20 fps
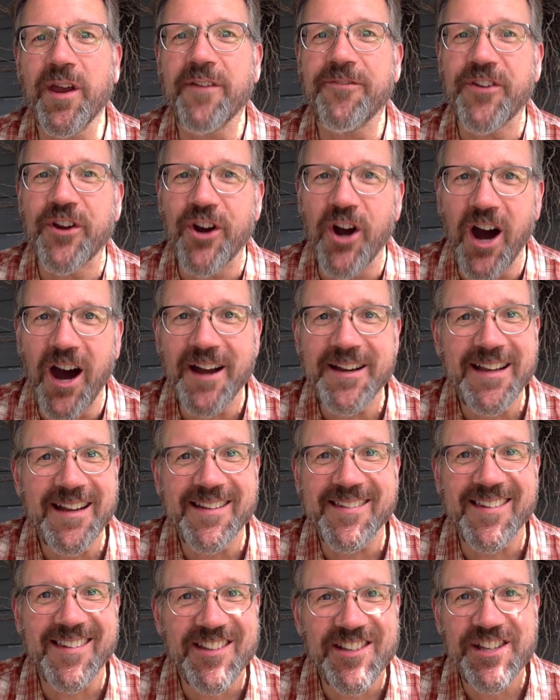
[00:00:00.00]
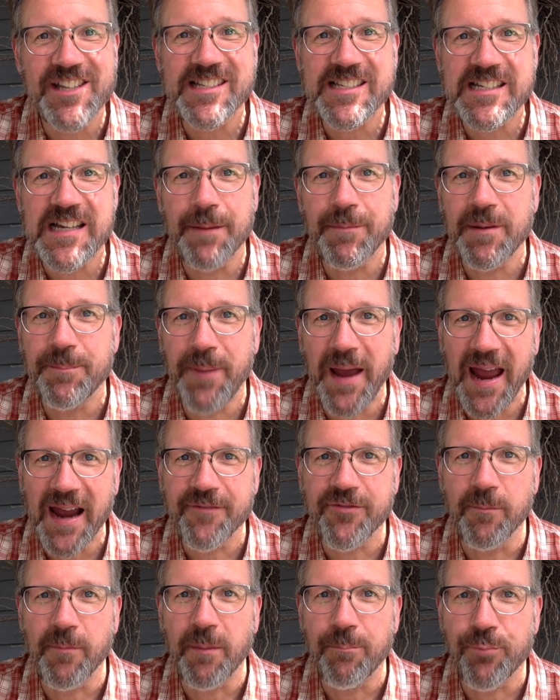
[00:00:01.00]
If your audience is just coming back
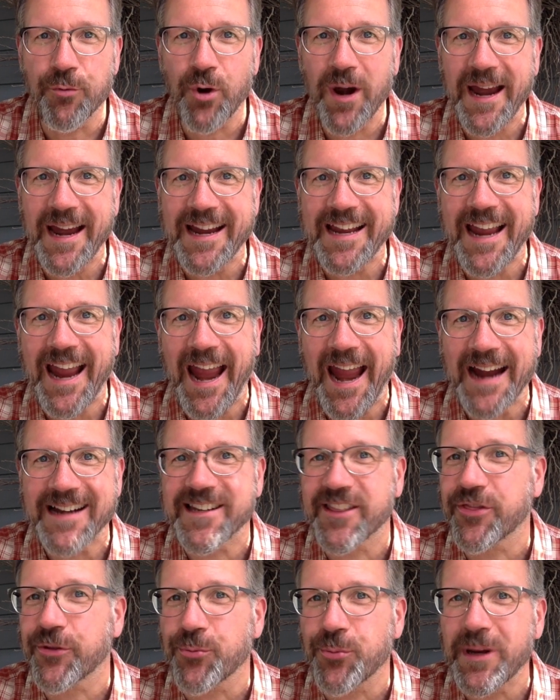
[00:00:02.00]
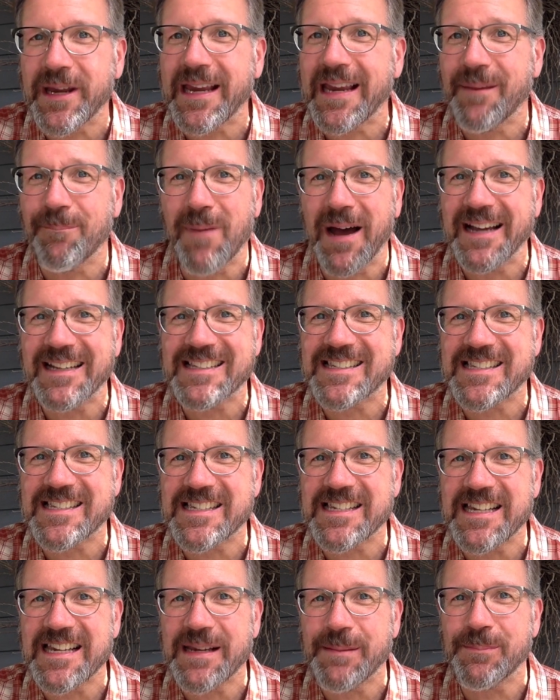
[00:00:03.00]
from a break, Act 3 might
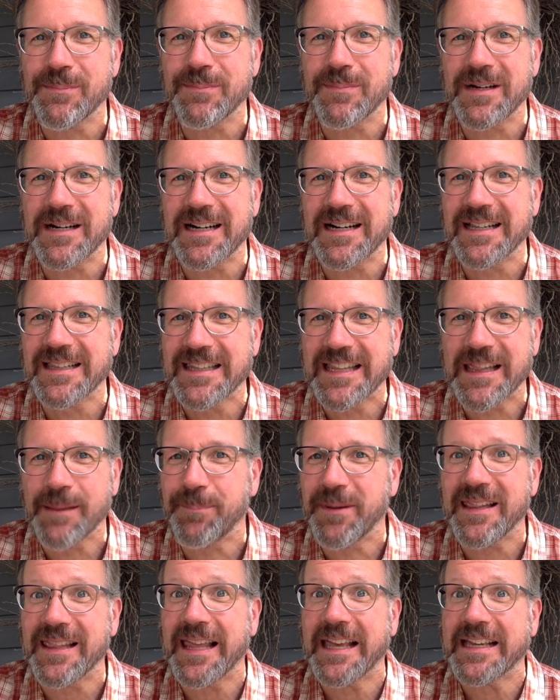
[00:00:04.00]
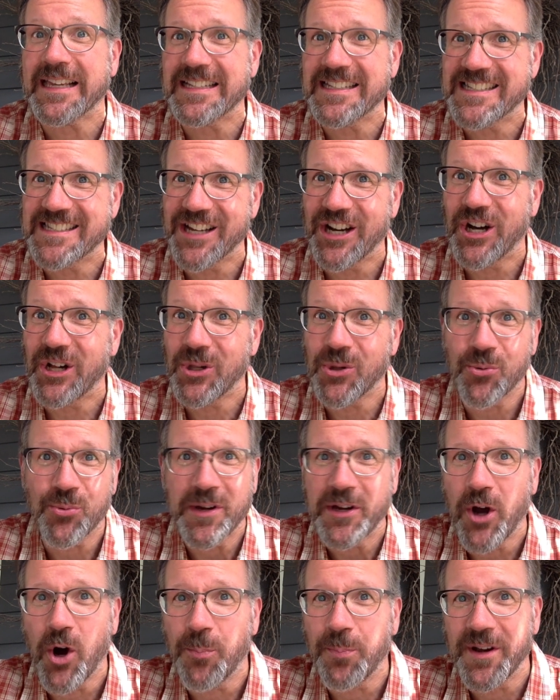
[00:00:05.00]
seem a little bit like a dull
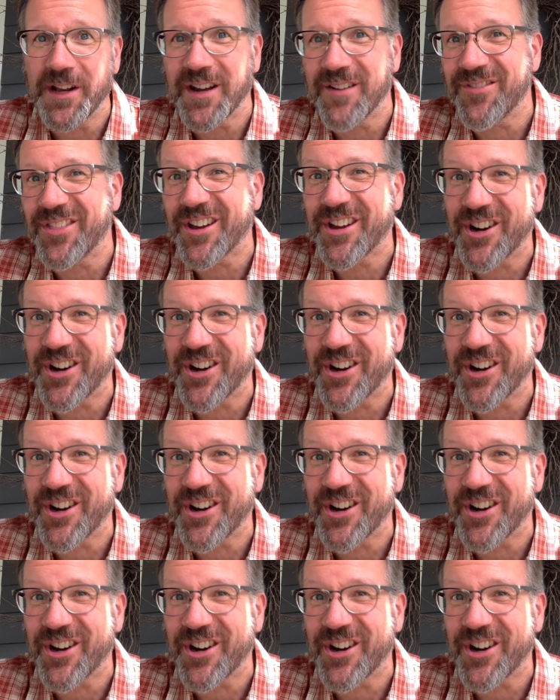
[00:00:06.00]
reopening of the